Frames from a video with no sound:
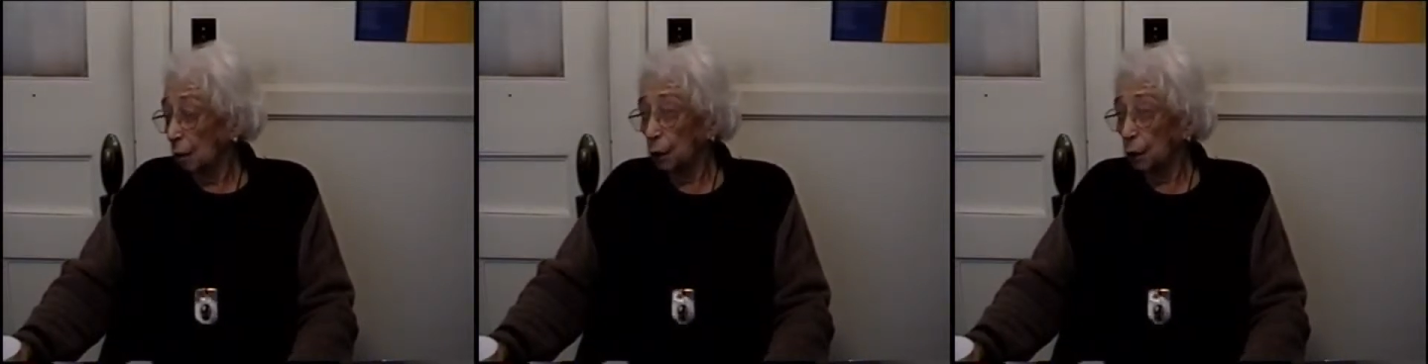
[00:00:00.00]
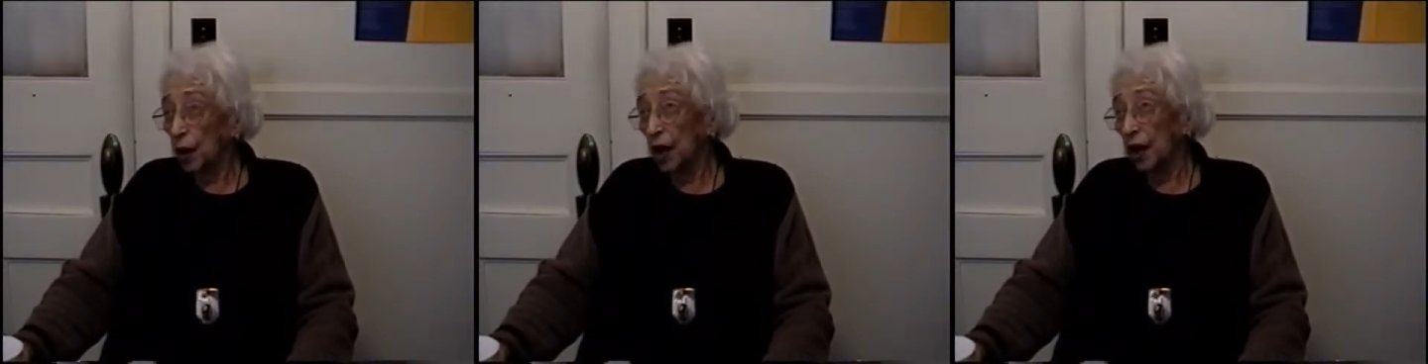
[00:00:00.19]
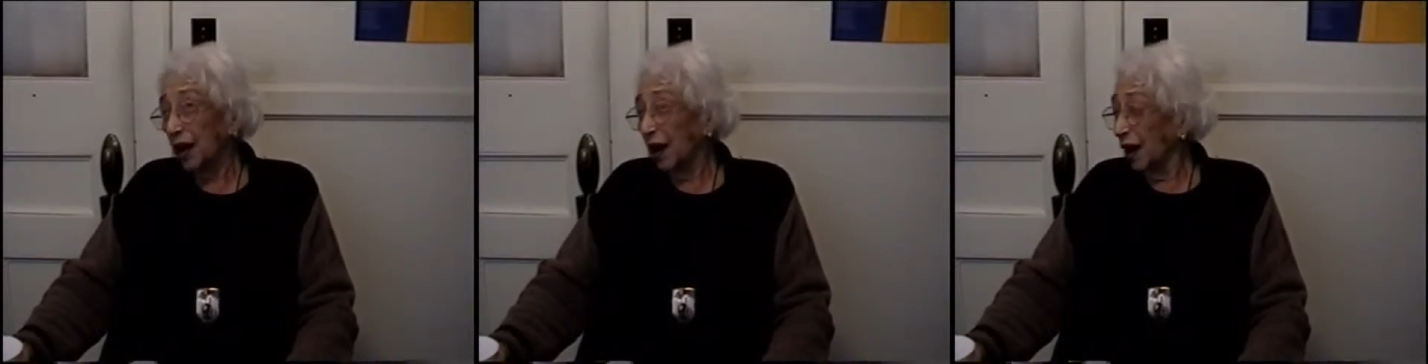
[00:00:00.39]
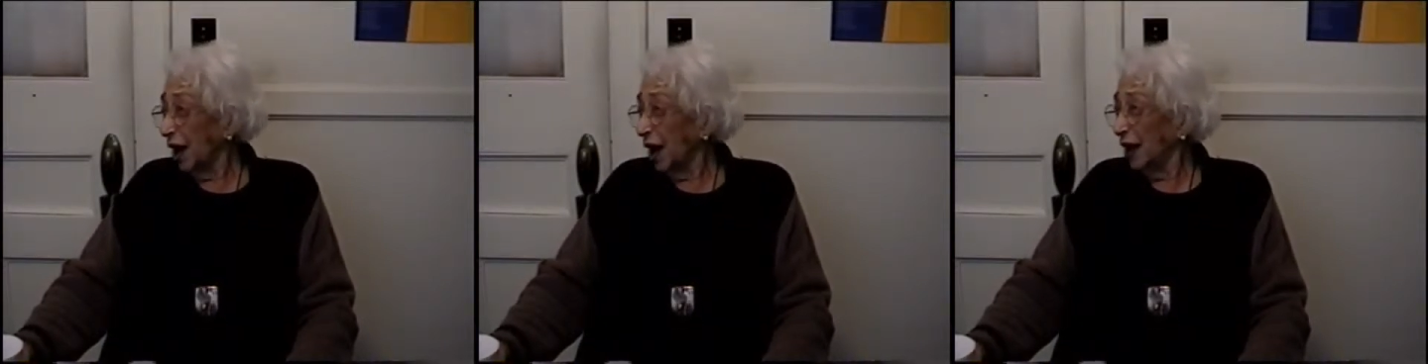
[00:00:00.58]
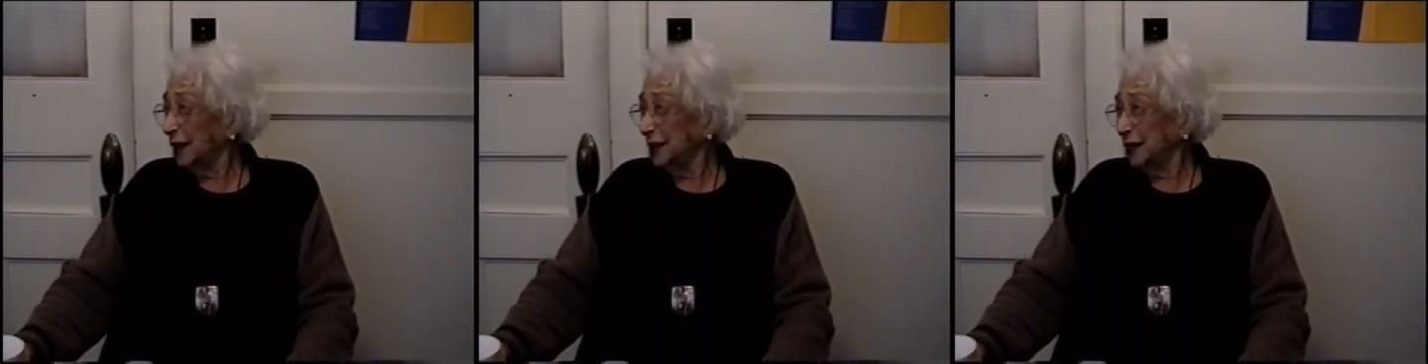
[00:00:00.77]
but
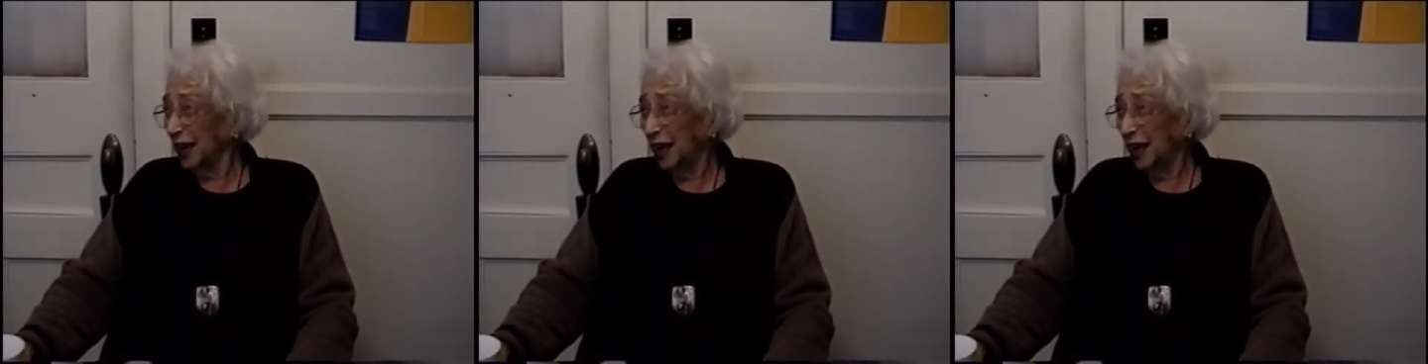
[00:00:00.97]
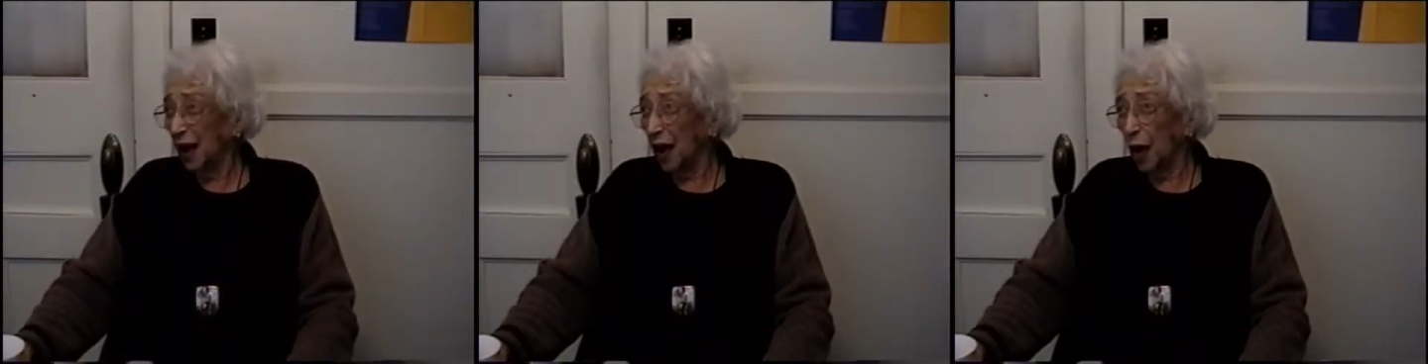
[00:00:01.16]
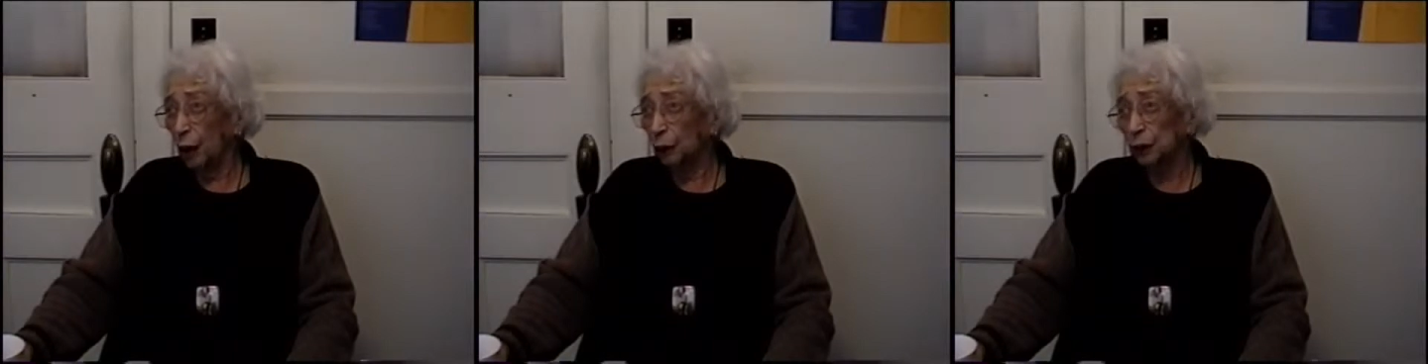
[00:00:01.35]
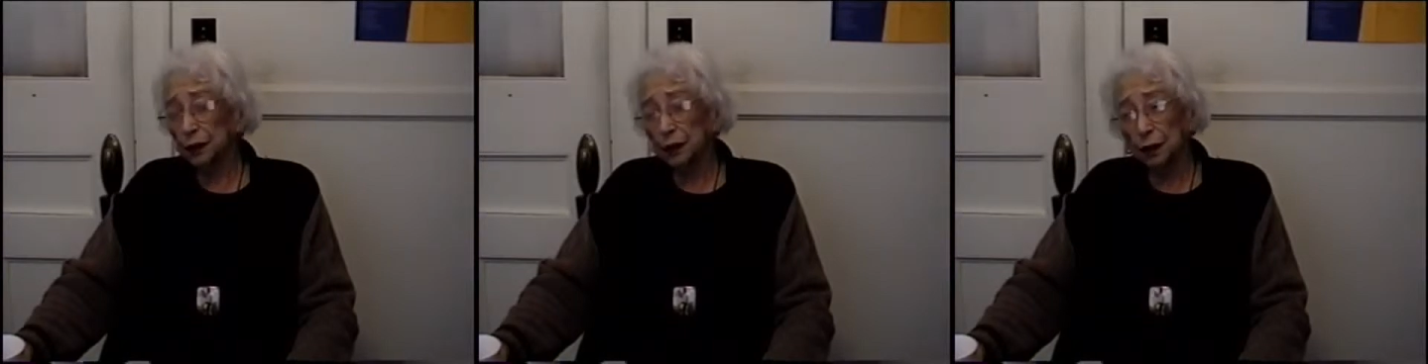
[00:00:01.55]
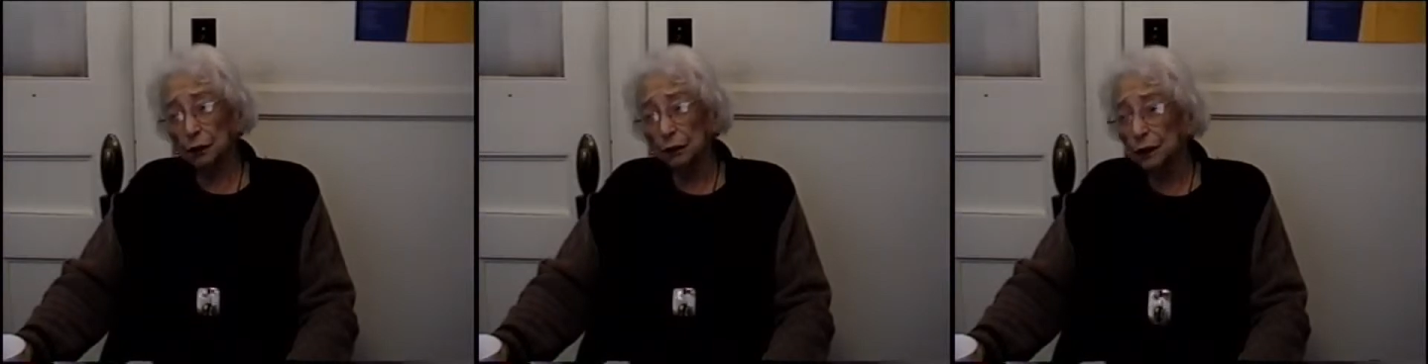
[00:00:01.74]
I I
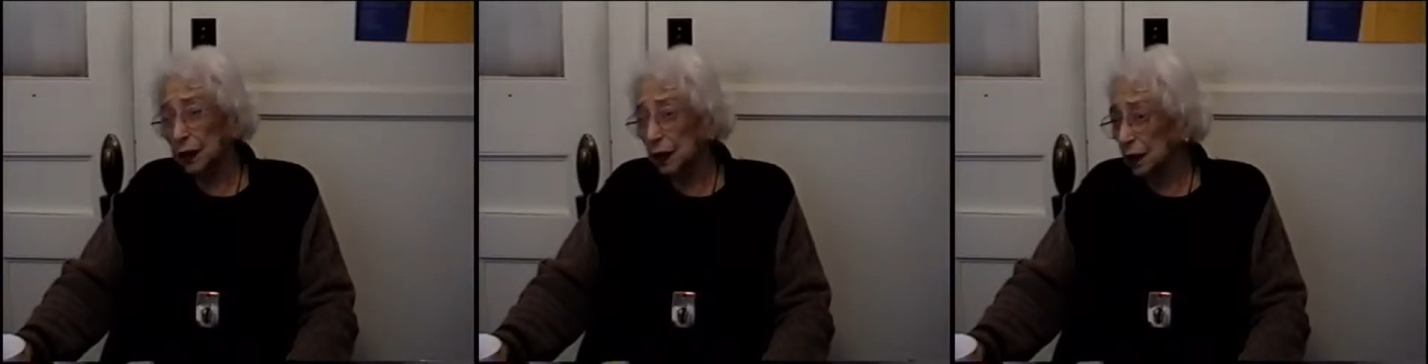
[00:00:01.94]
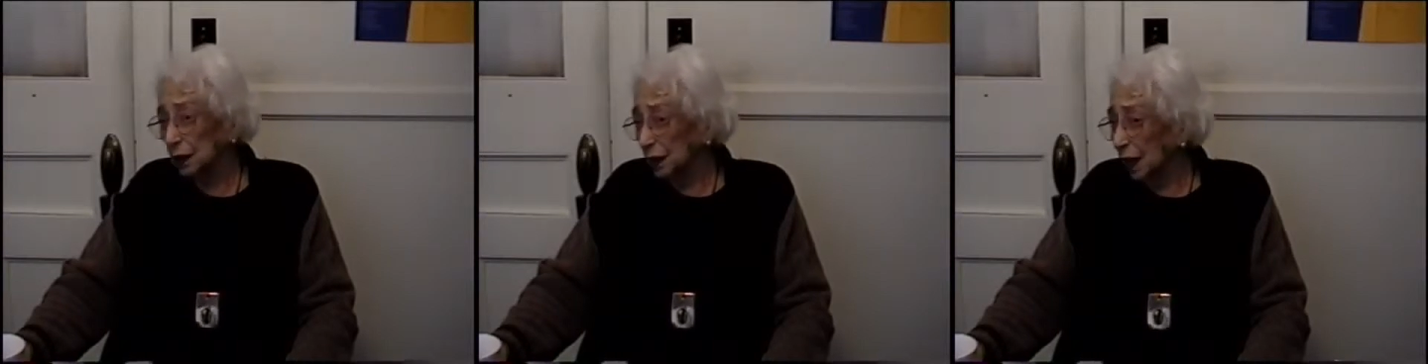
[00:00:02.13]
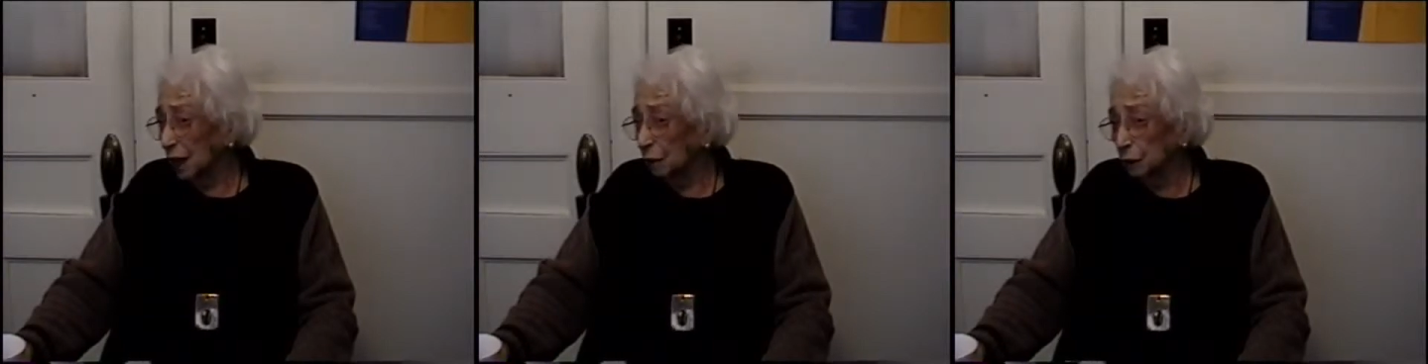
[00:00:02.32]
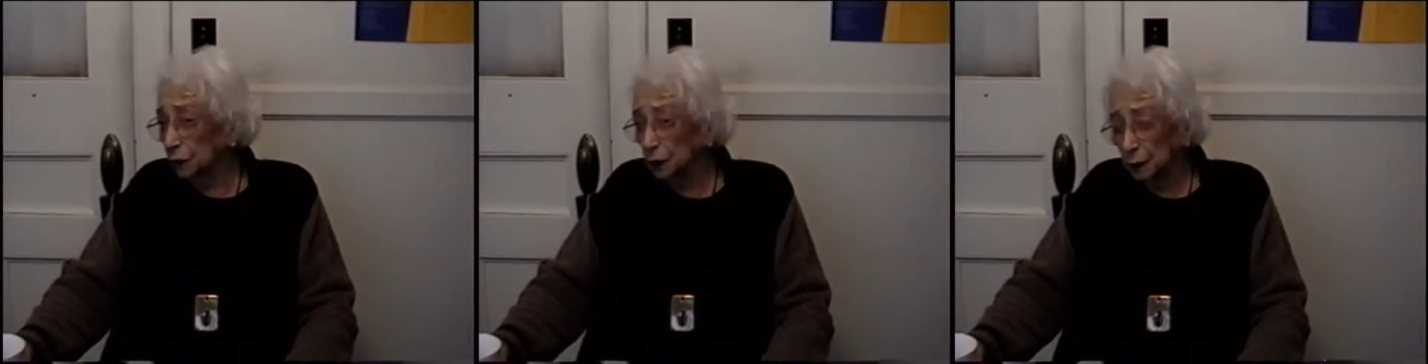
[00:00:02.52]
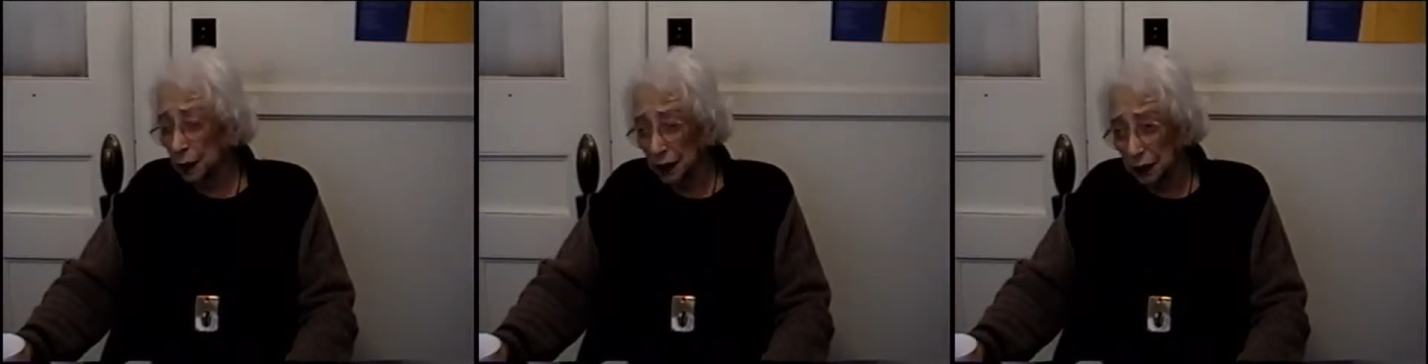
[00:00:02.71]
was given a lot of
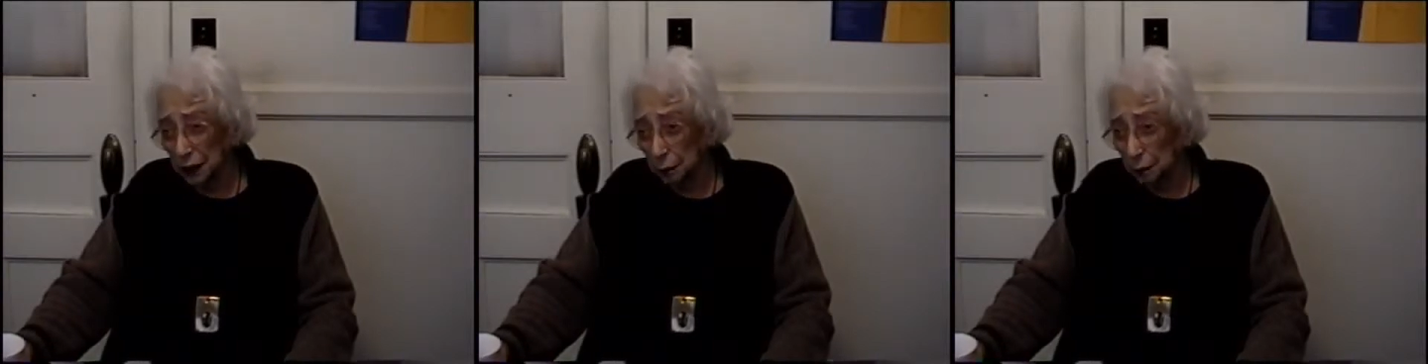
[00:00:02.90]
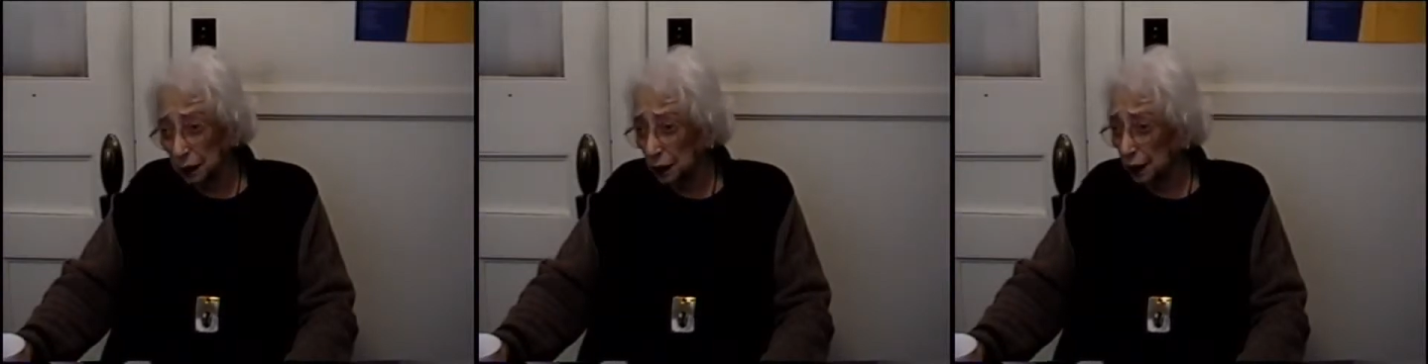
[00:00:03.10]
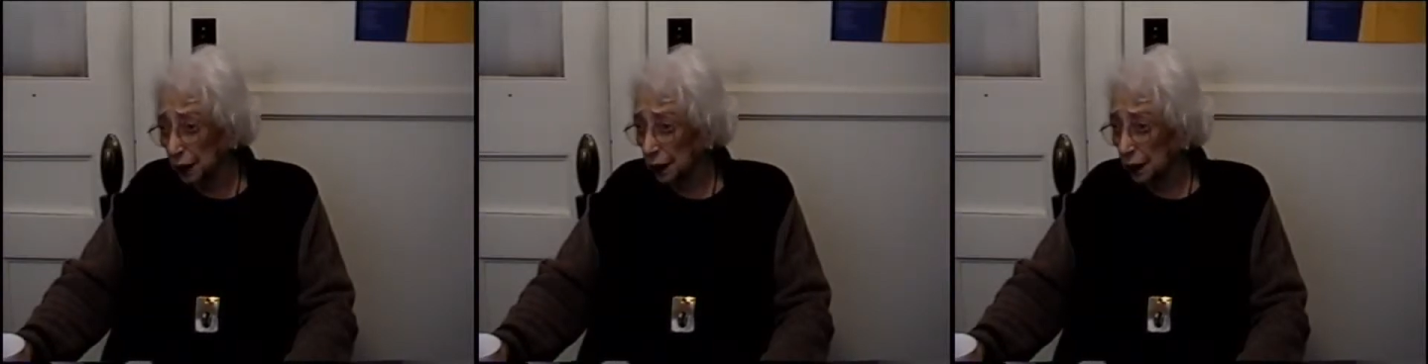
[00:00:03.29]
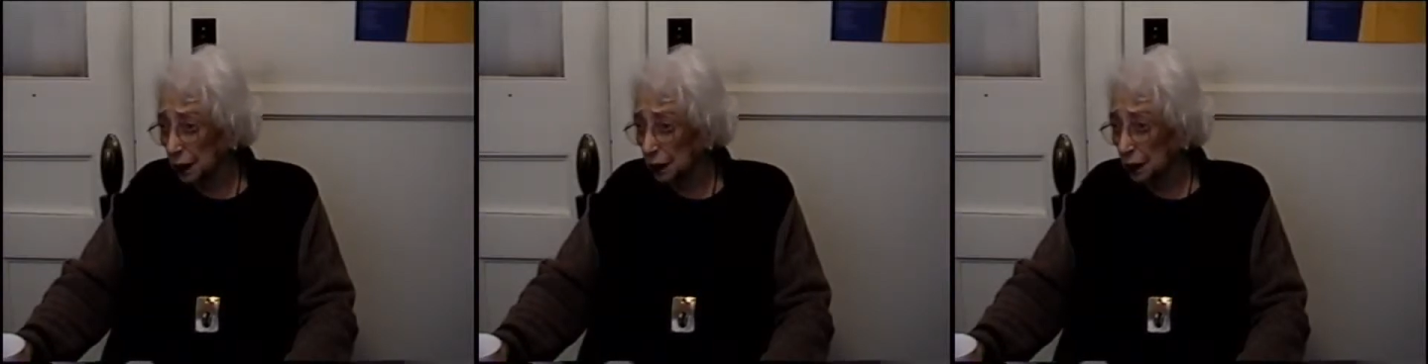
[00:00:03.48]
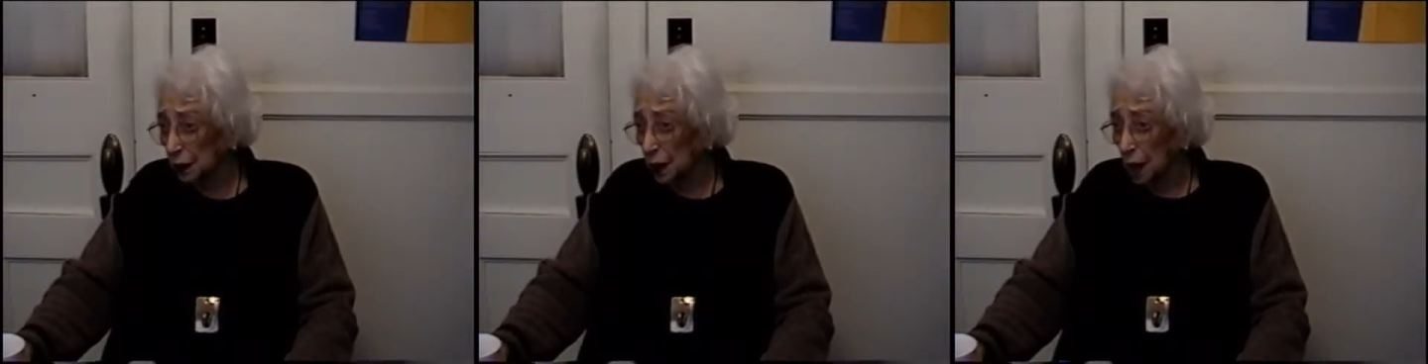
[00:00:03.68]

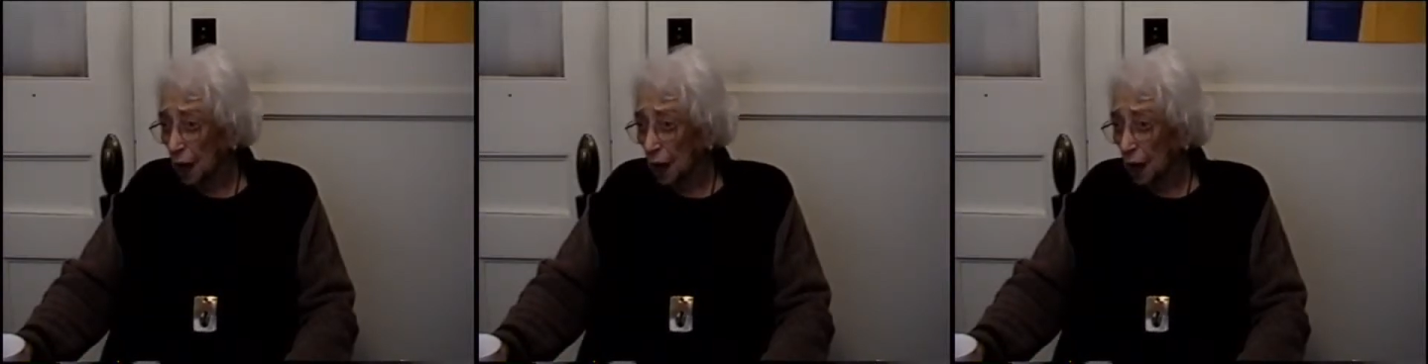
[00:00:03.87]
responsibilities